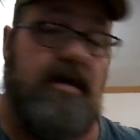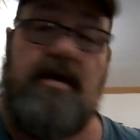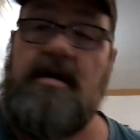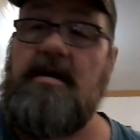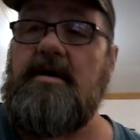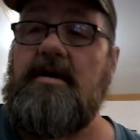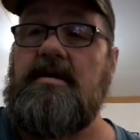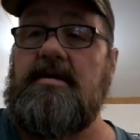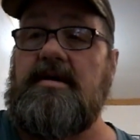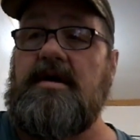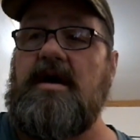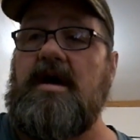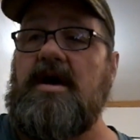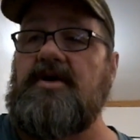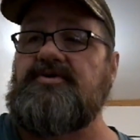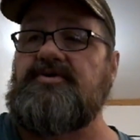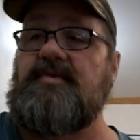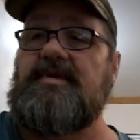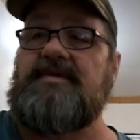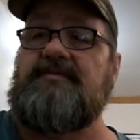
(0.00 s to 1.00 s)
Oh
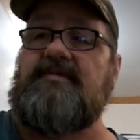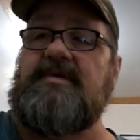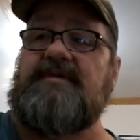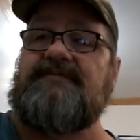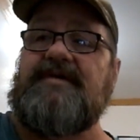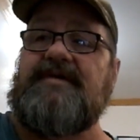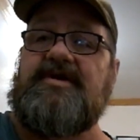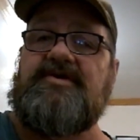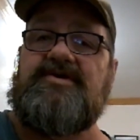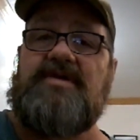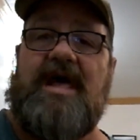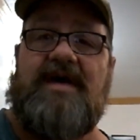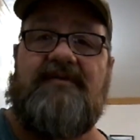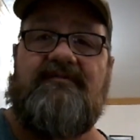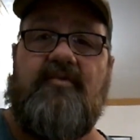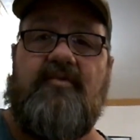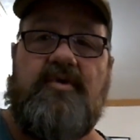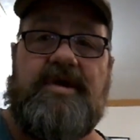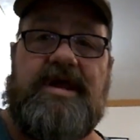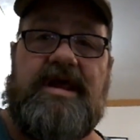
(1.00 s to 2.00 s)
gosh, we finished
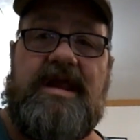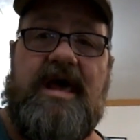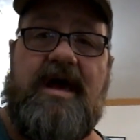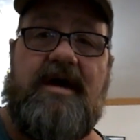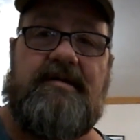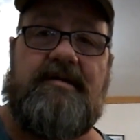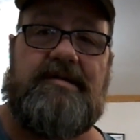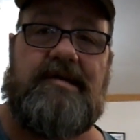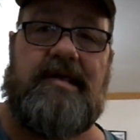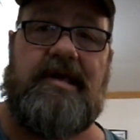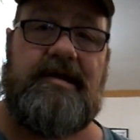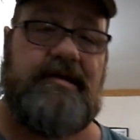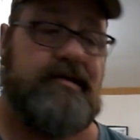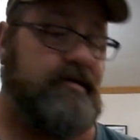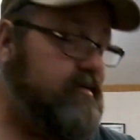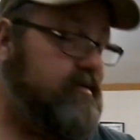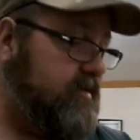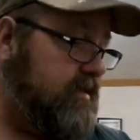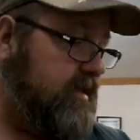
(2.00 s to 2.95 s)
like 14 hours later,